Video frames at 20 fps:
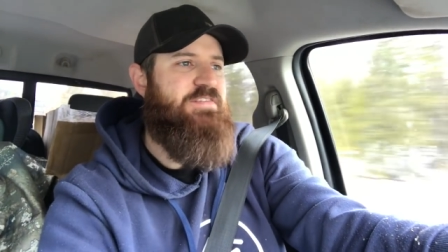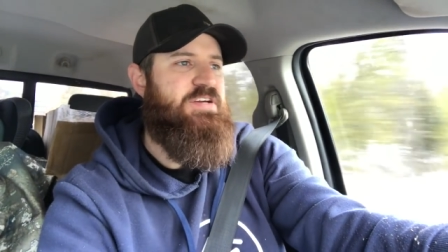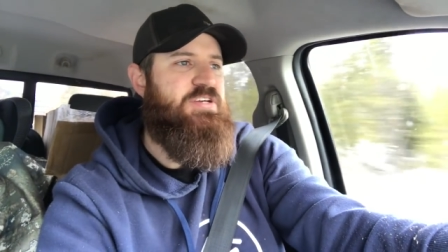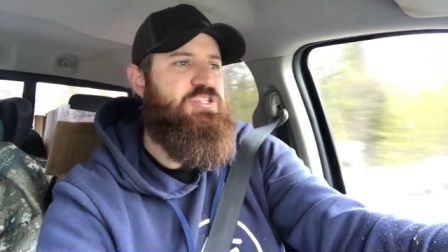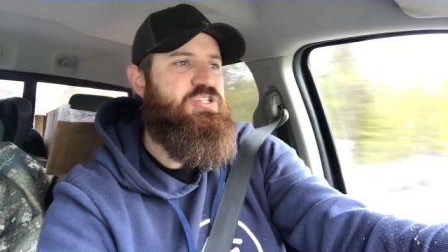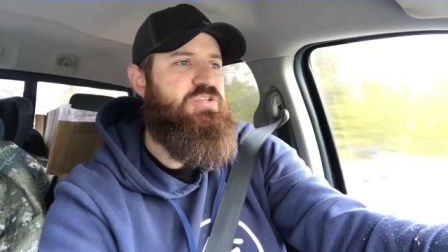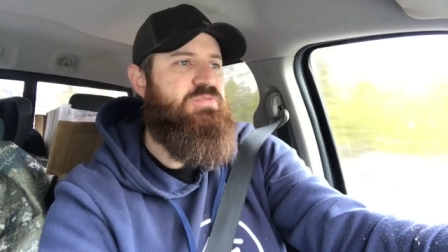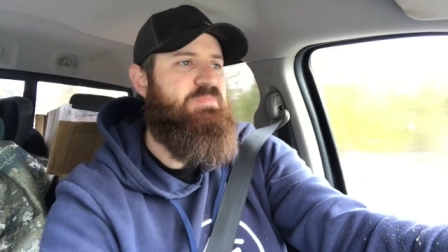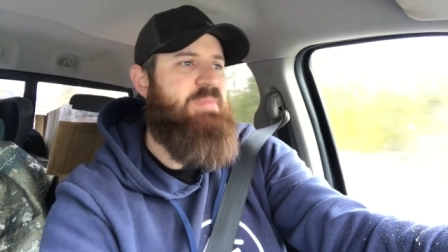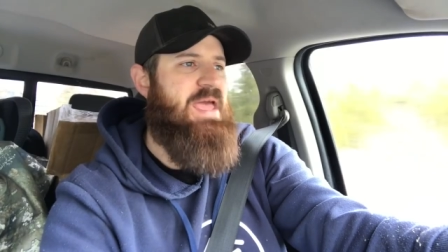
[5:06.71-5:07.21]

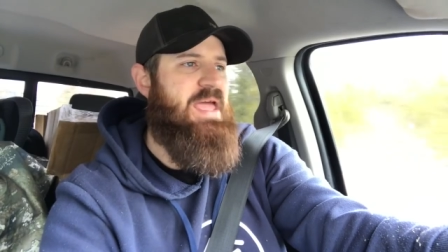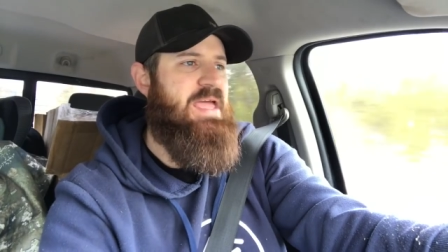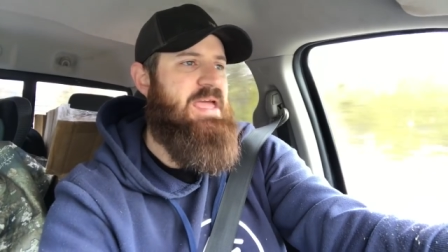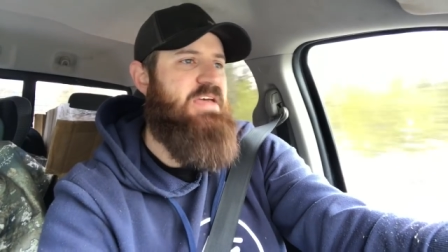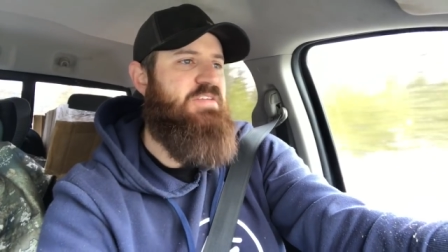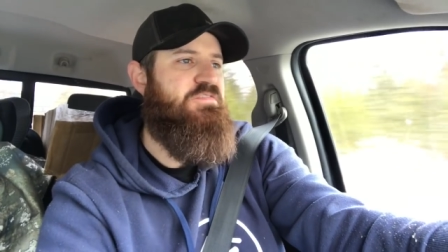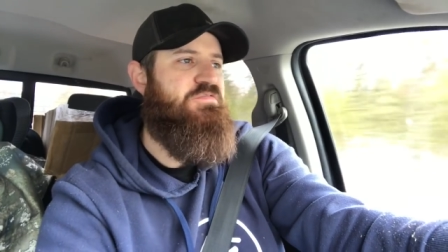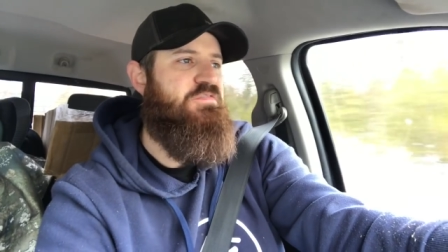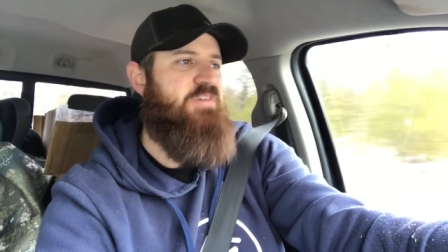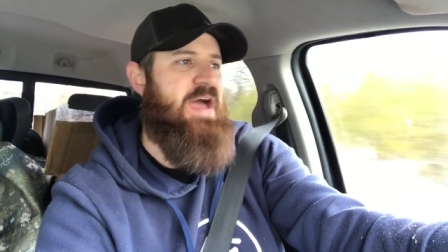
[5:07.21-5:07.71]
because you may
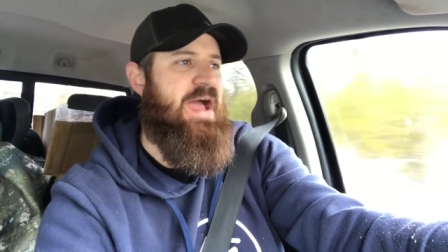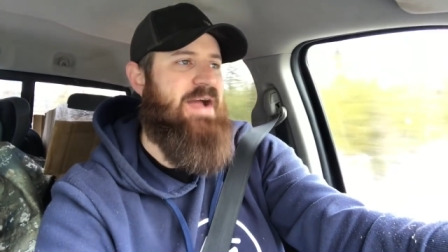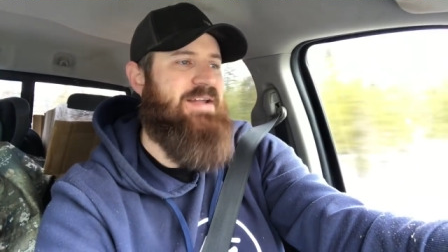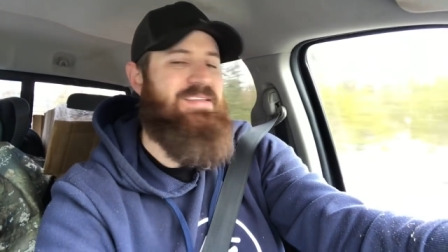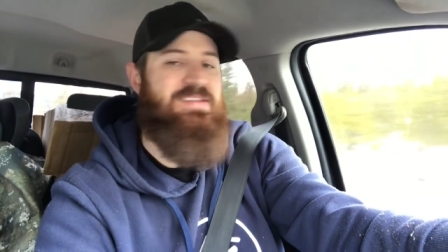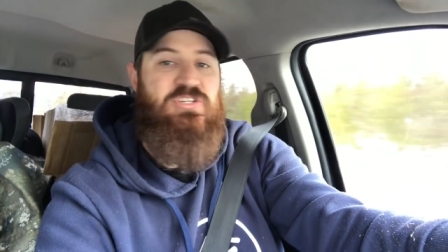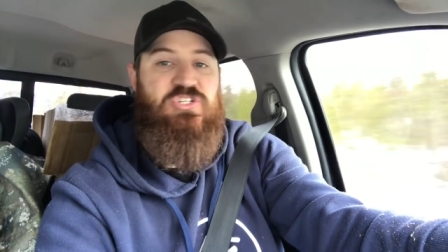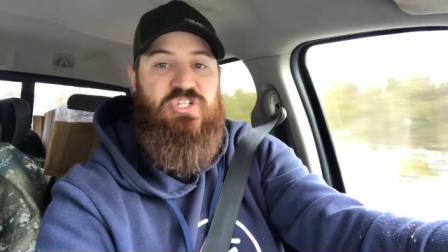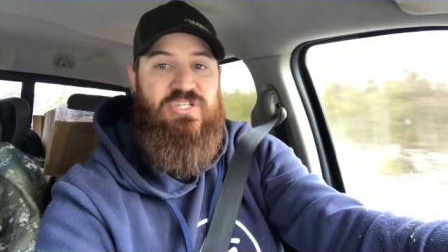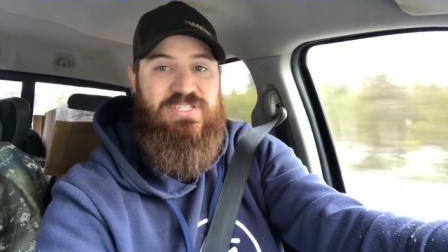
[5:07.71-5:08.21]
in fact
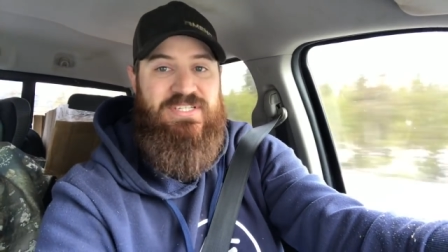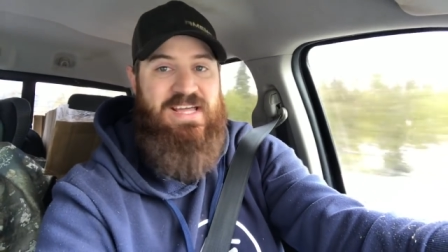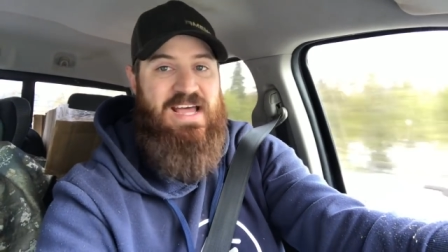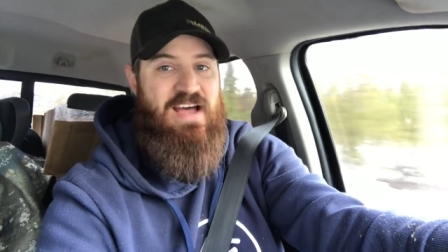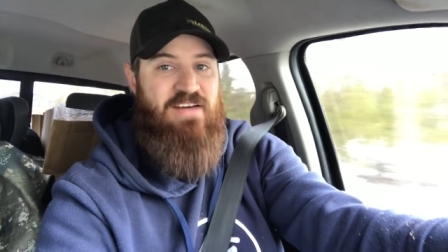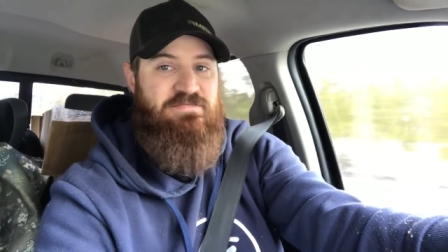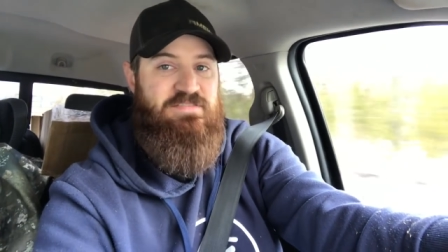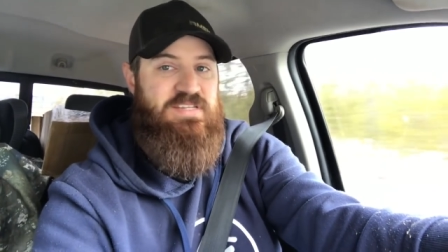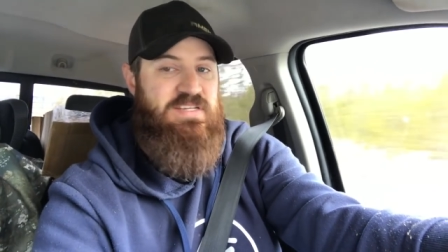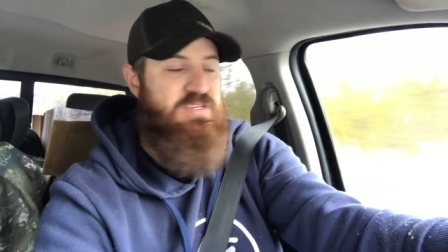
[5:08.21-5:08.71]
just
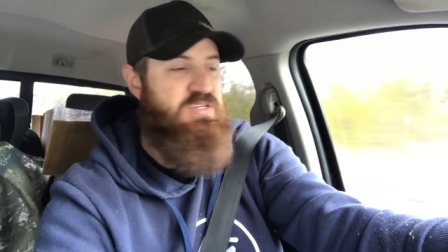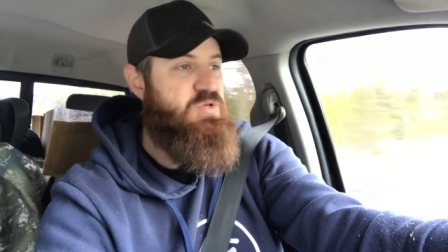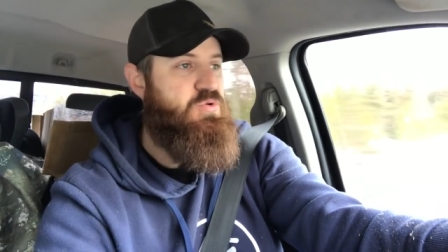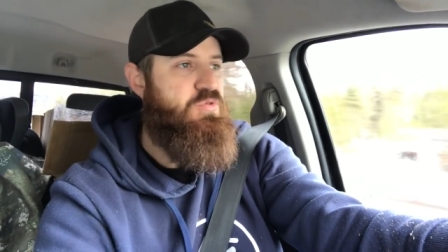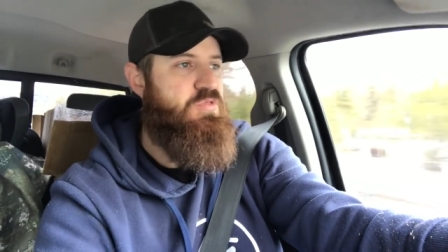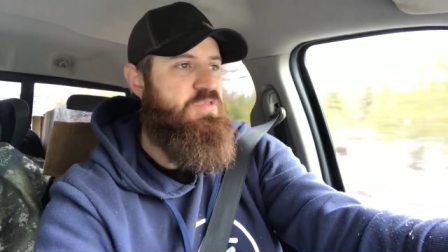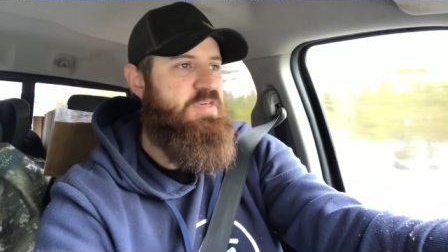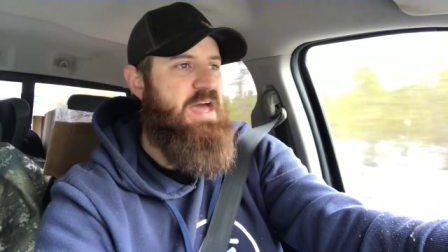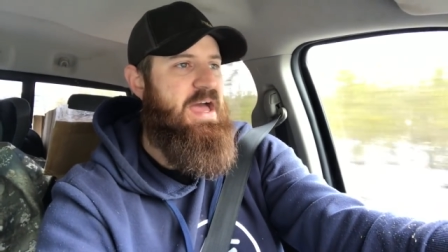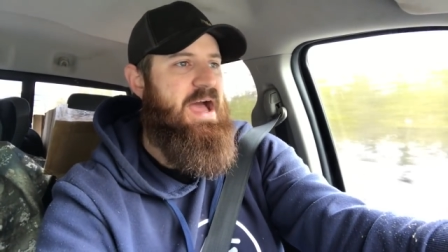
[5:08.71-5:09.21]
have to do
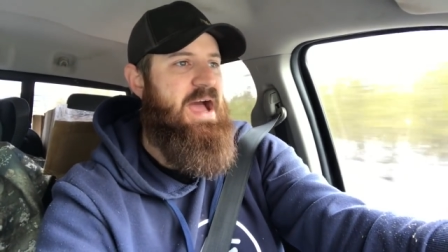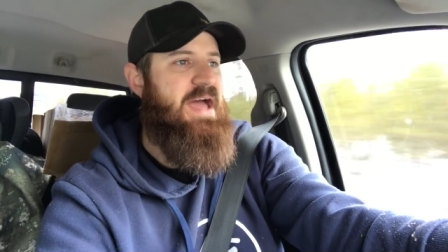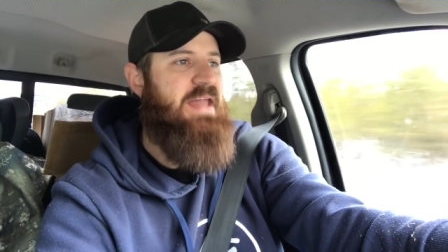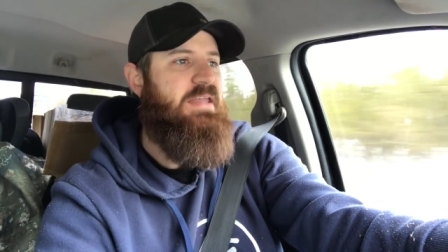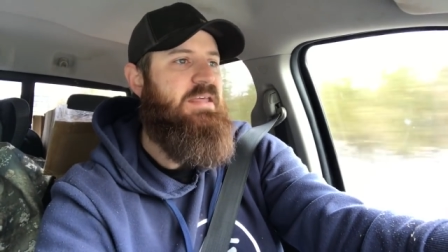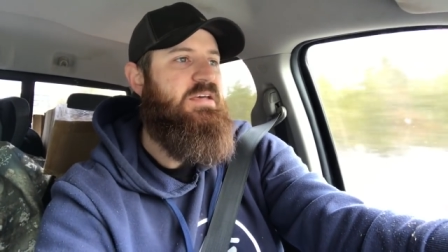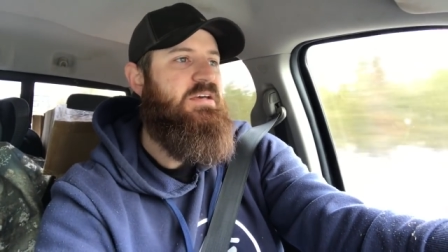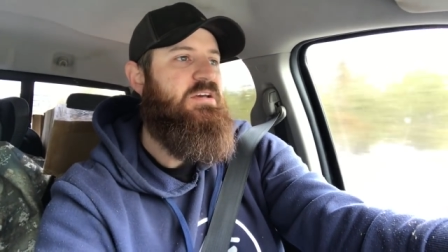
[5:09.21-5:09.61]
that.